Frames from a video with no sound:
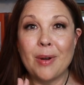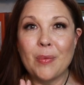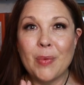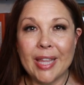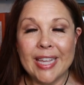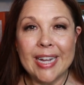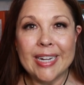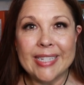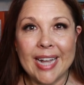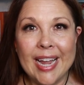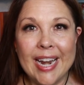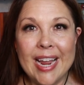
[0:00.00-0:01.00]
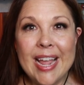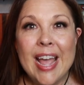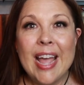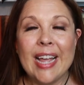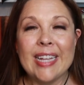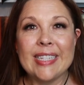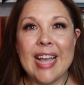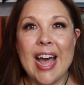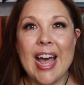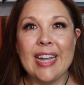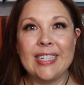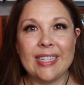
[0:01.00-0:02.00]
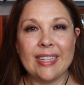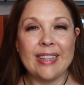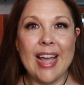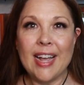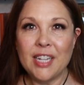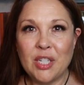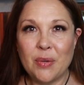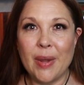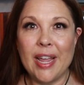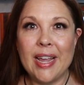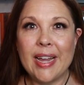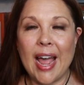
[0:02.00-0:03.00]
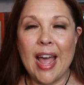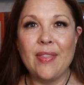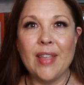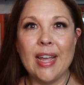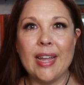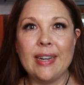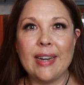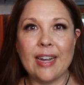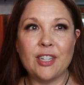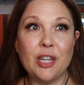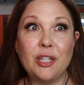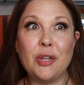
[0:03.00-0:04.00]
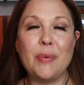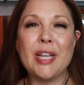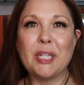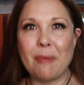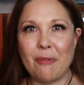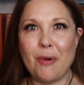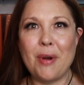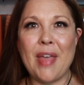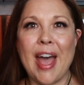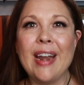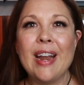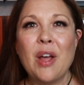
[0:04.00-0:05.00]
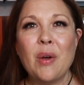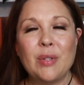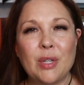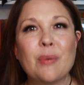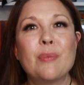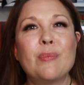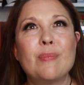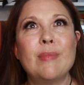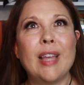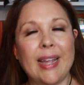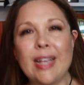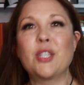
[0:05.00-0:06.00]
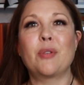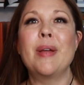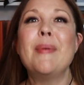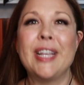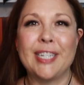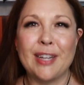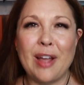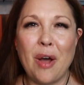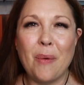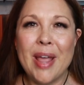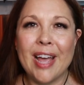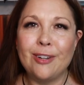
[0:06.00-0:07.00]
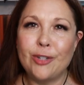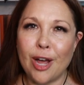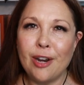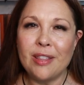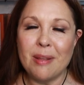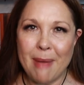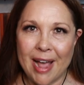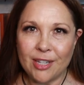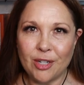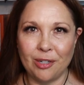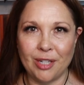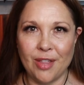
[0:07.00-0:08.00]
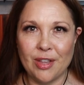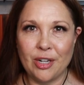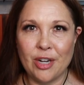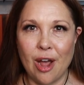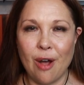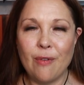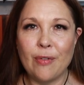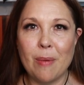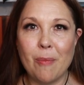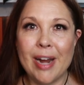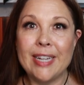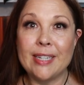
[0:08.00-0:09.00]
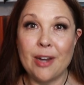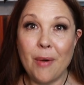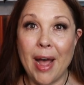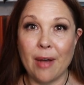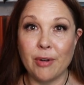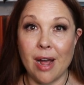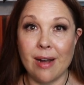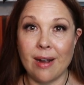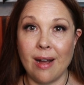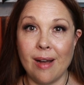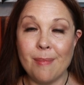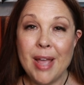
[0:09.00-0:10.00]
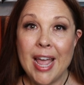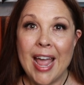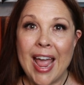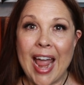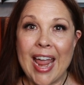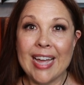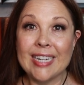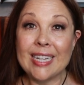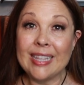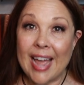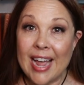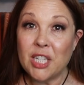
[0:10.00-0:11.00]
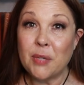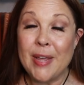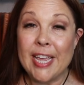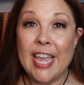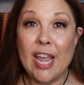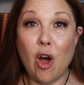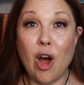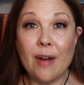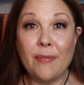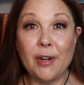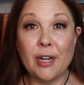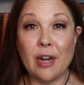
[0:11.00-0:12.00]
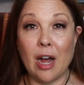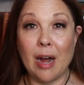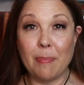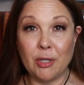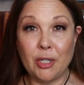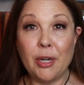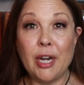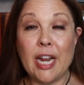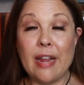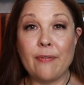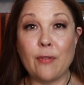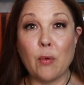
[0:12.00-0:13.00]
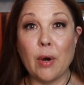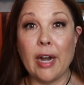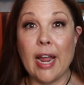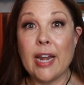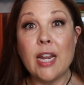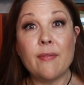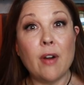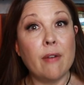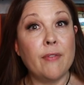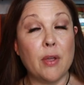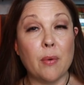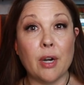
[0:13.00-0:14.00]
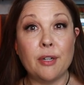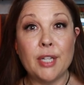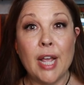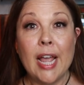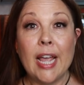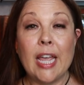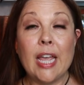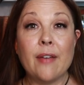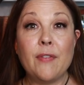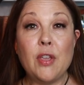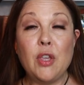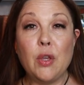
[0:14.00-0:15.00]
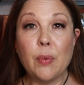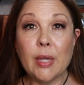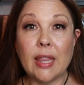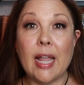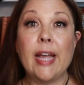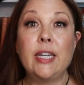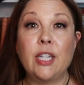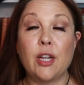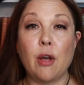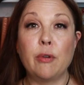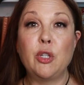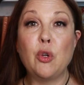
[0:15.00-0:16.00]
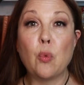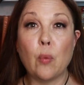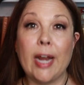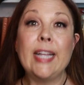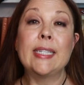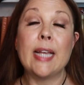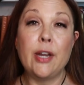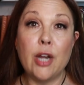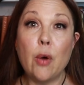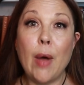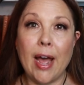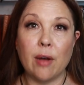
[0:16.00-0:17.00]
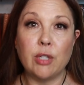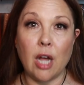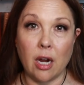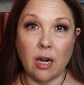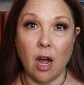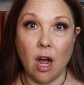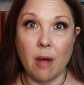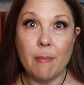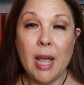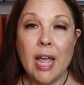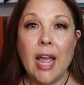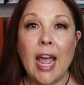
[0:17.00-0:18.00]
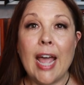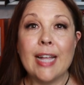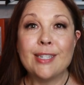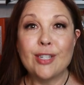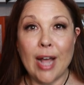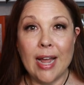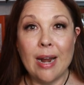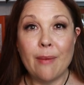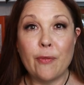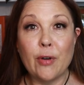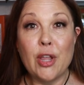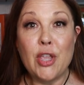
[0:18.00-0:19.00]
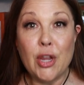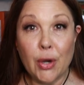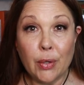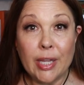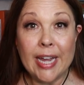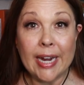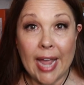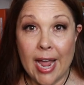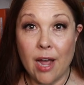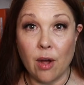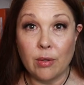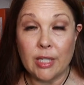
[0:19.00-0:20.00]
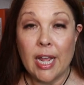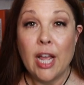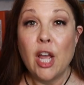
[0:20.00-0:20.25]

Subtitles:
really exciting is that last week, and then actually 2 weeks before that, so I guess 3 weeks ago, we had Jonathan Masters on the show from racenowhow.com, and last week he offered an opportunity for any of our viewers. If you would like to go to racenowhow.com and sign up for a yearly account,